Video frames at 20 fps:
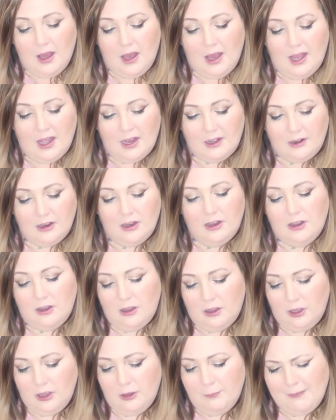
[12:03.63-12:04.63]
And
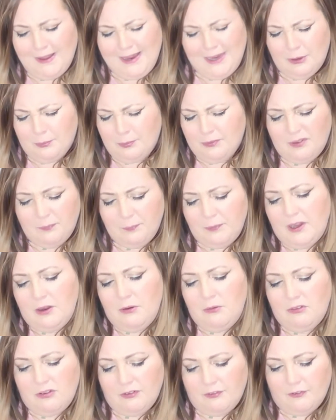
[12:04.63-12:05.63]
her makeup's
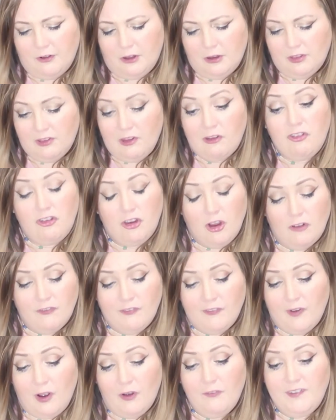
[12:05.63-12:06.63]
beautiful. So she
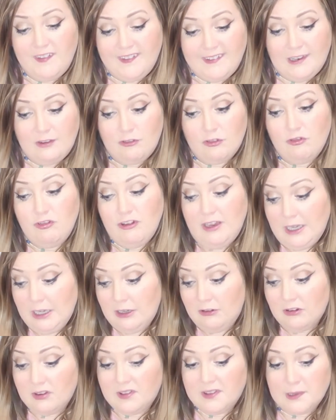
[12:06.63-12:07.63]
obviously
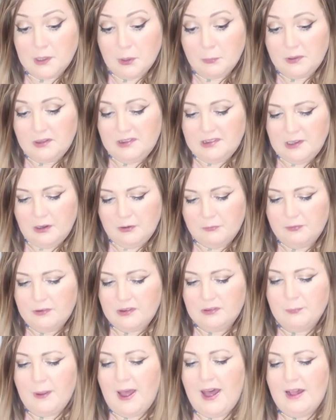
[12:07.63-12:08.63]
really does know her stuff
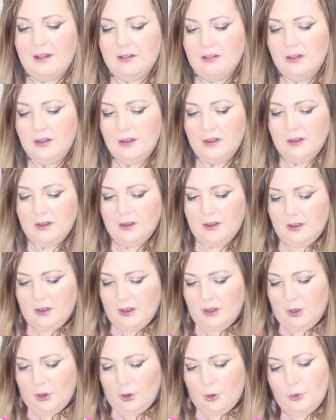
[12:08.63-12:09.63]
as well.
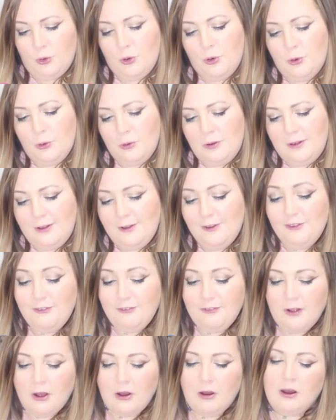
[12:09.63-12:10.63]
Oh,
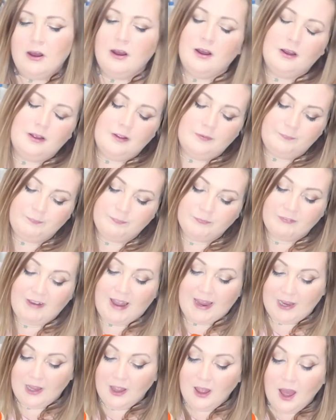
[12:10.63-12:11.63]
love. Oh,
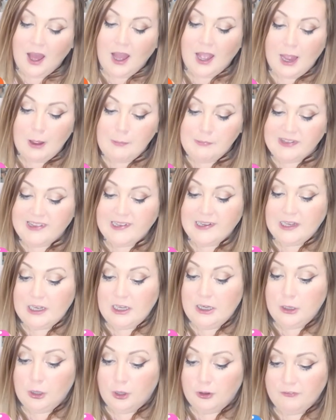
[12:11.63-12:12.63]
right. I
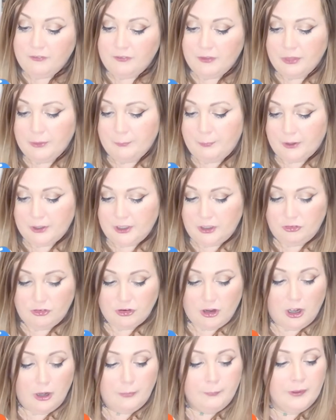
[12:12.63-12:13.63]
absolutely love the Body
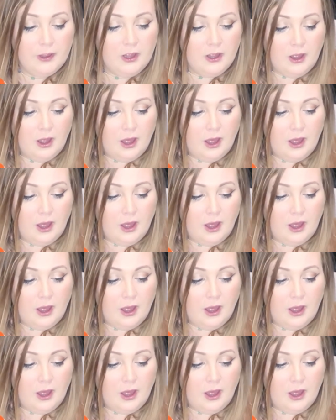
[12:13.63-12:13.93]
Shop.